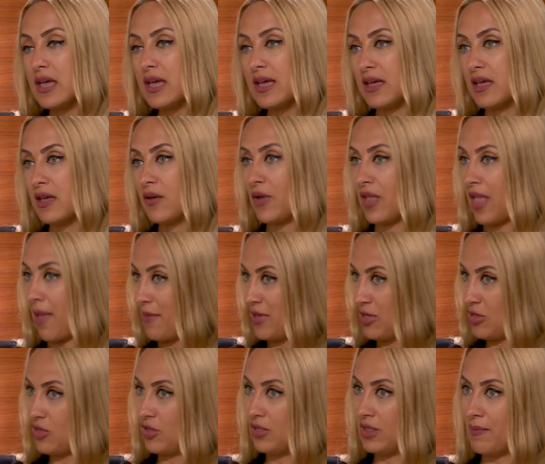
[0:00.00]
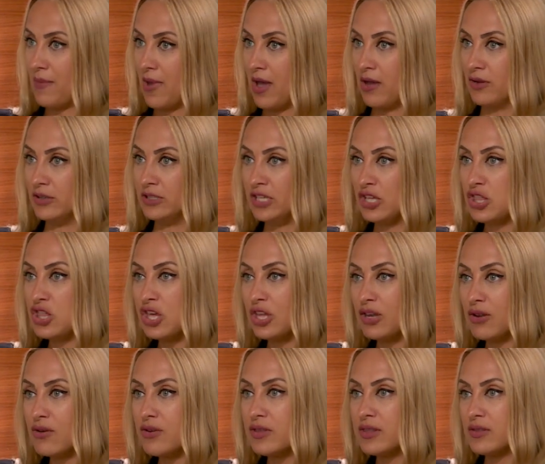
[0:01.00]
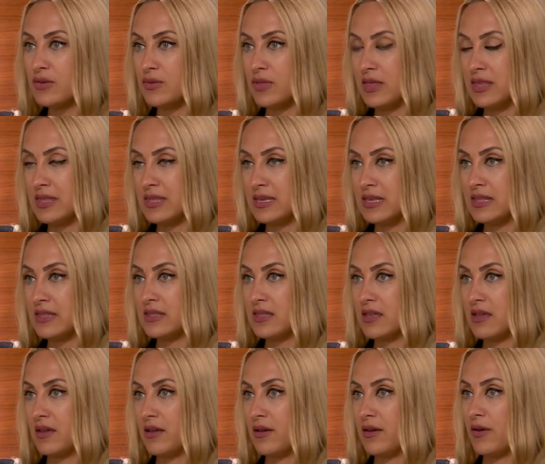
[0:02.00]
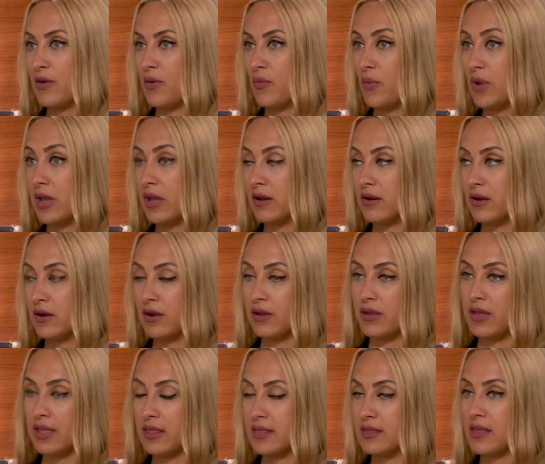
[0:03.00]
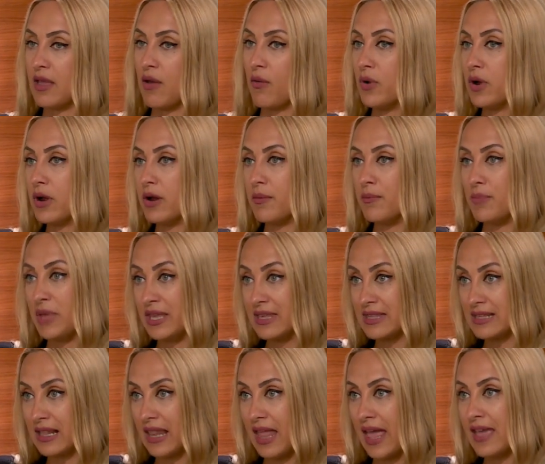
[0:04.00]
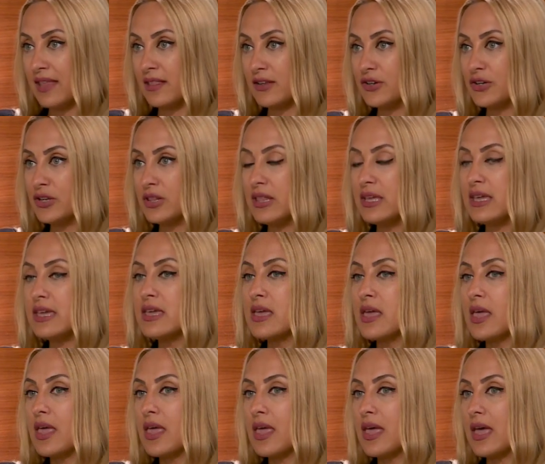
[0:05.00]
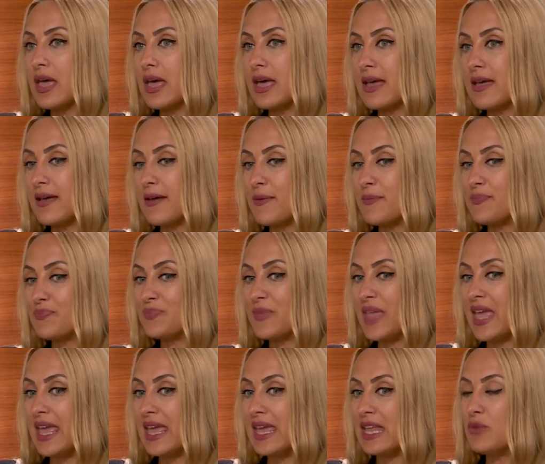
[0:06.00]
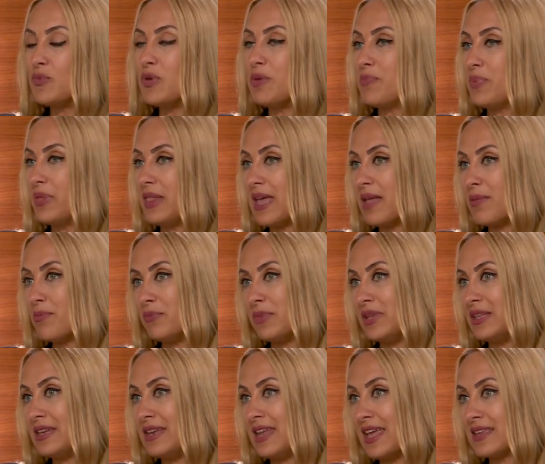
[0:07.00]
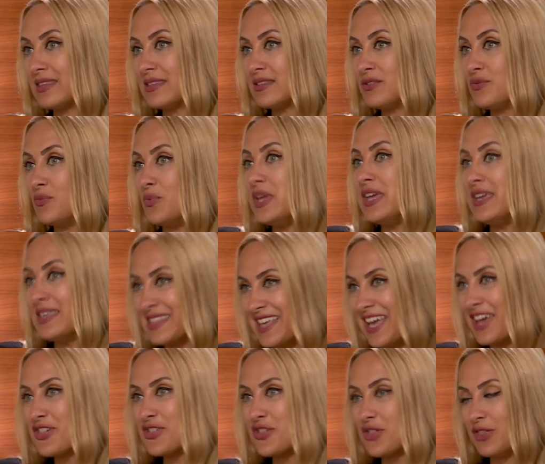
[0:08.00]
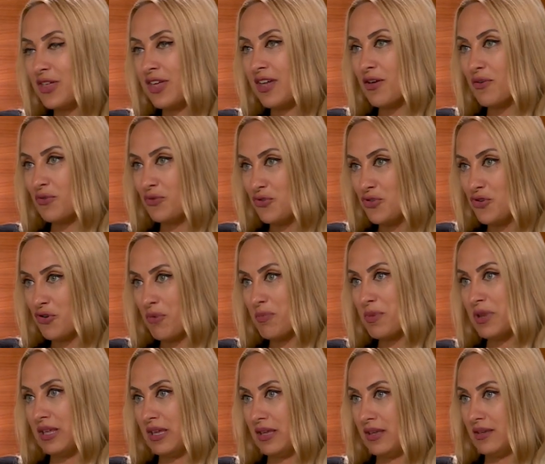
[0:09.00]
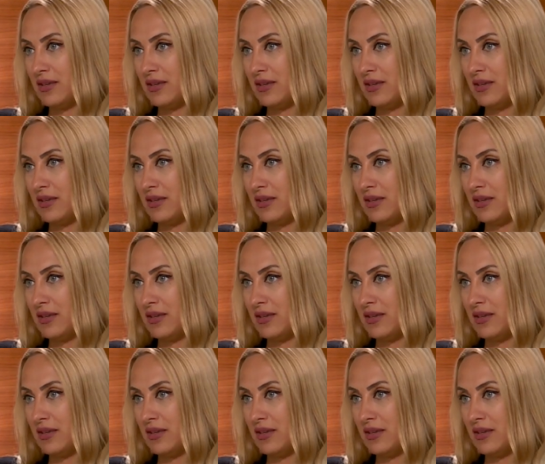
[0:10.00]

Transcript: And I mentioned about Ticino. So mm-hmm. this is where it's our biggest client currently. And we plan in the next weeks, actually, go mm-hmm. to Germany.